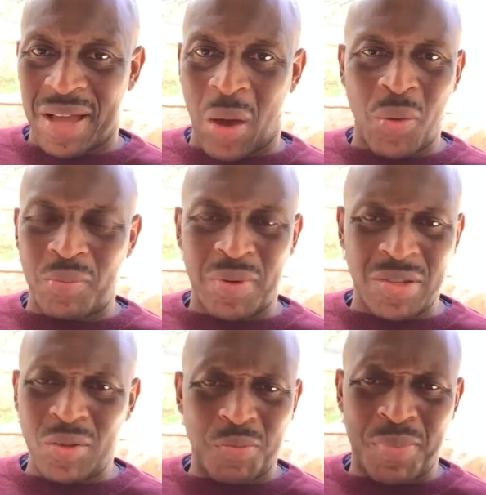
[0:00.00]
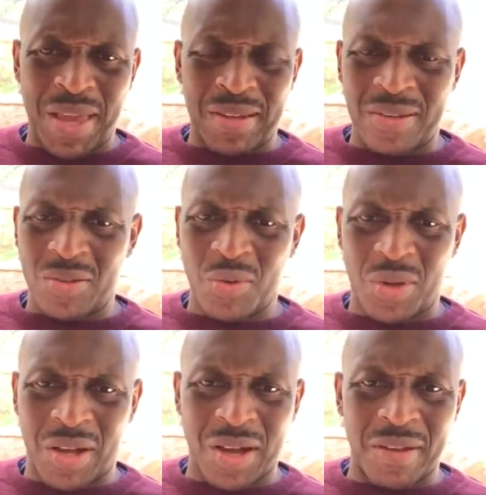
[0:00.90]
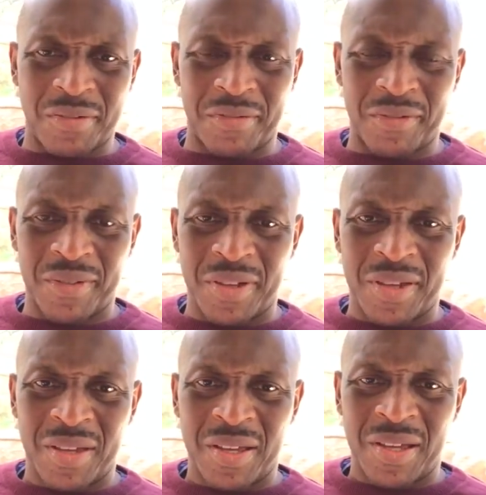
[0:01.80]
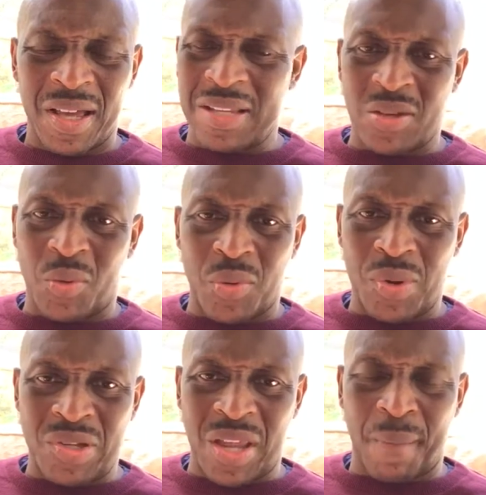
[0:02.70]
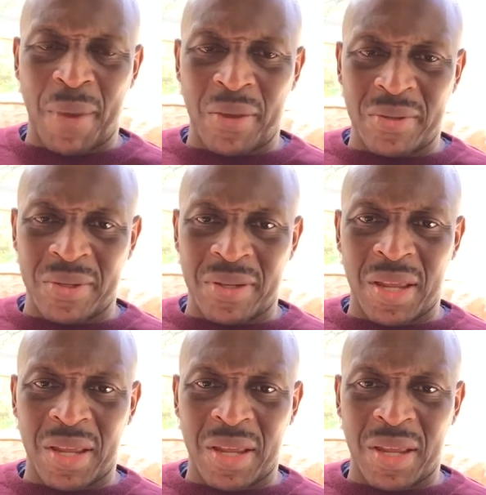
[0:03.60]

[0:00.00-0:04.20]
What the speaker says: There's no bend, there's no curve until we reach that mountain.